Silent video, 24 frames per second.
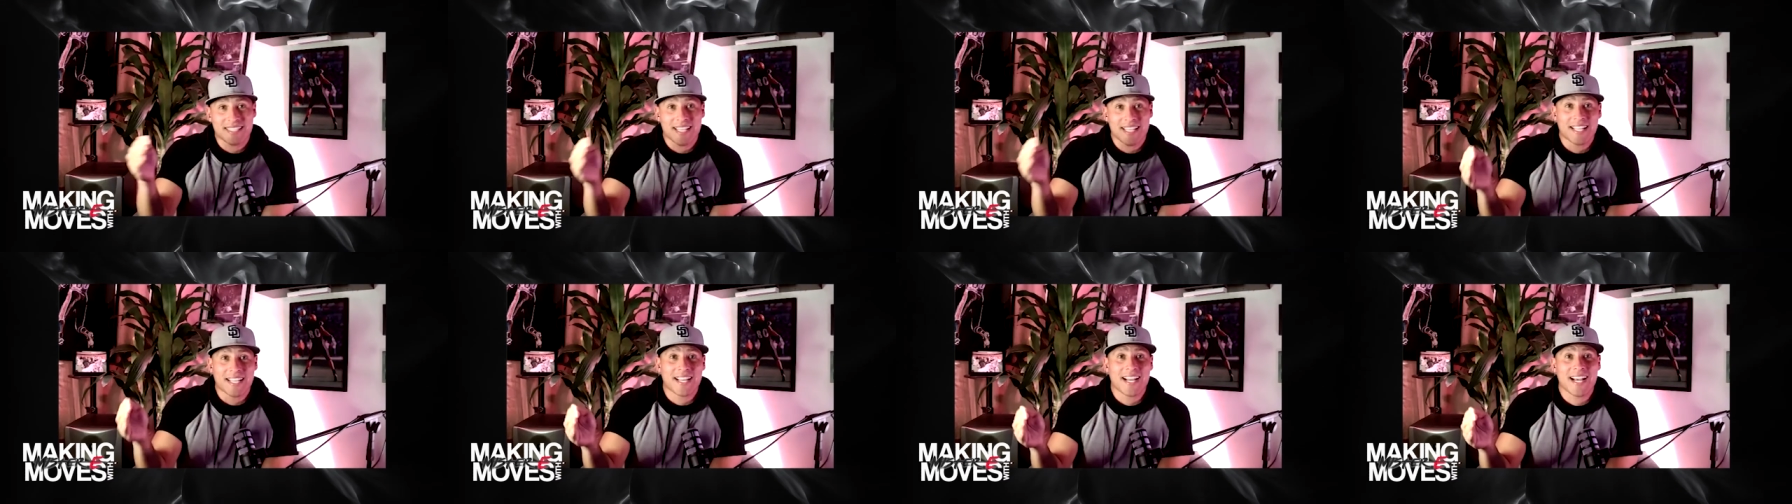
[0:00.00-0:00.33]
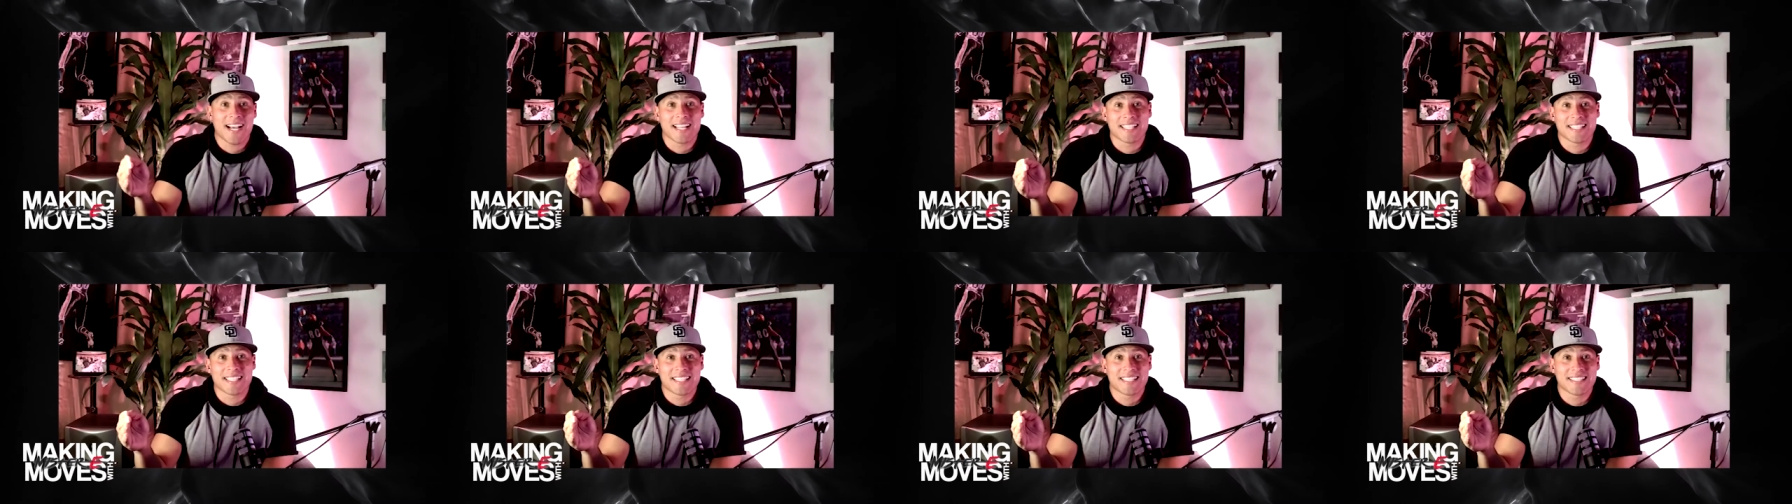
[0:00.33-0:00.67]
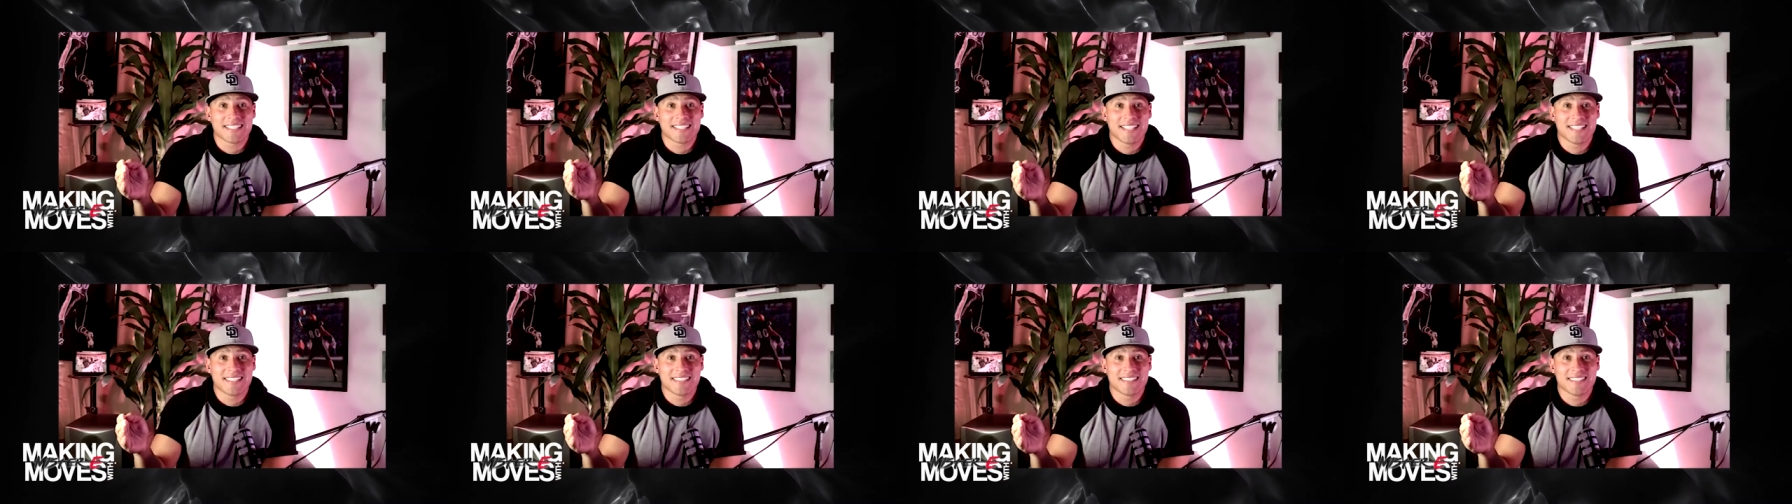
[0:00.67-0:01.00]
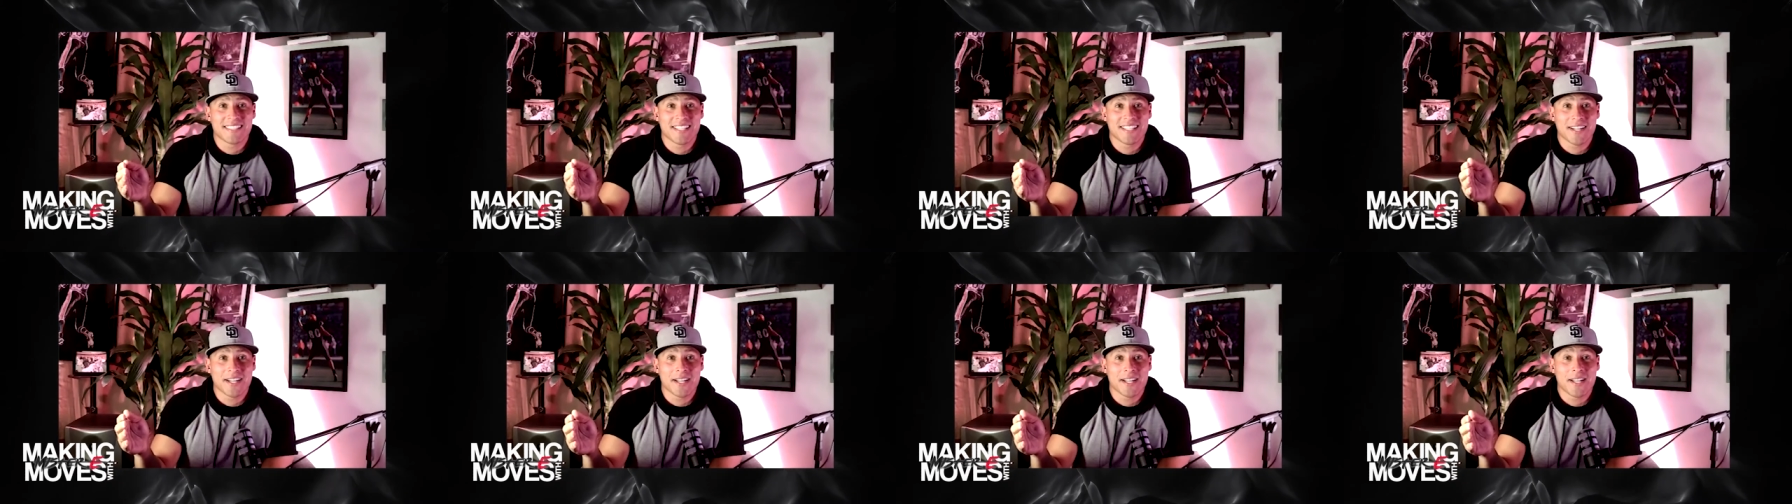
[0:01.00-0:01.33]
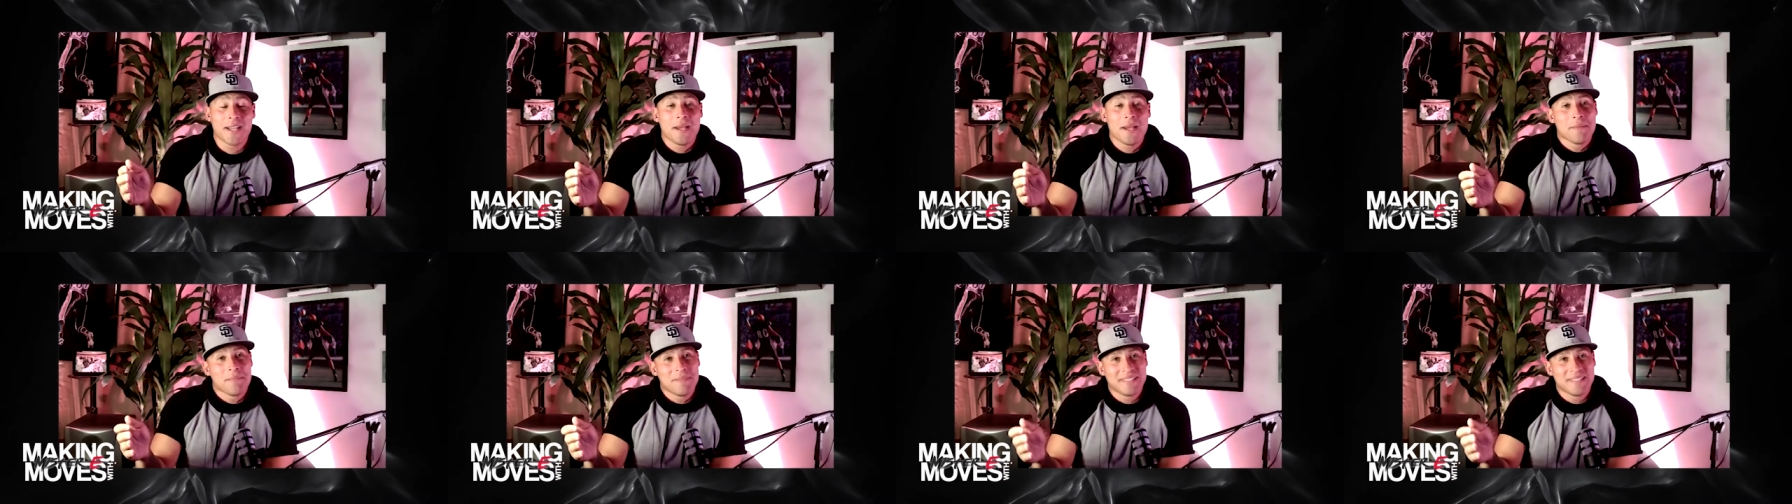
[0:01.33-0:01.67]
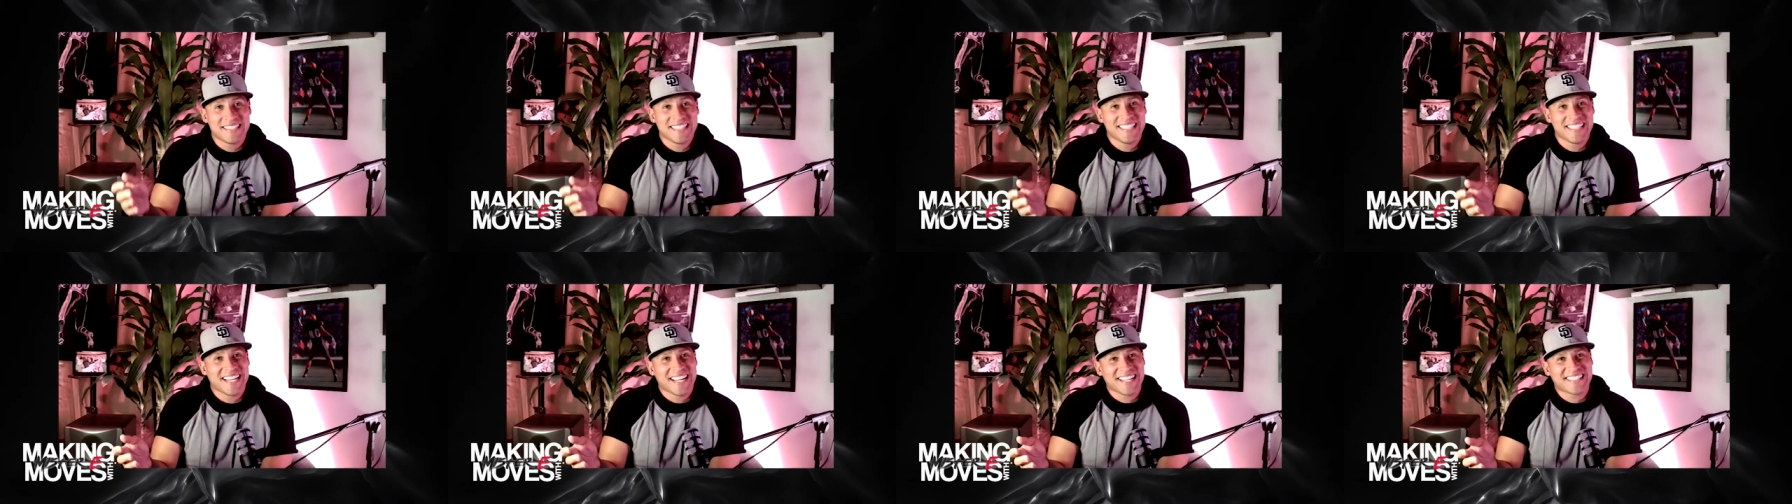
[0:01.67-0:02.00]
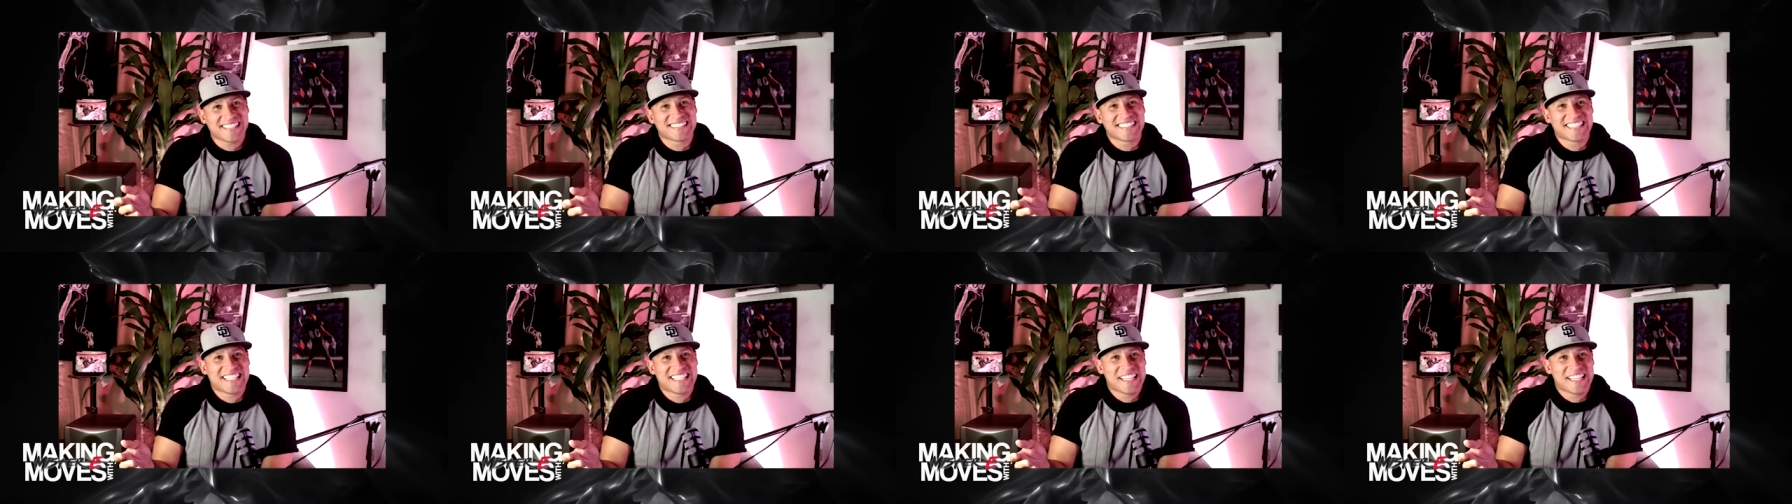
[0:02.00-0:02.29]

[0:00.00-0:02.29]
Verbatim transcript: iconic and legendary, but then actually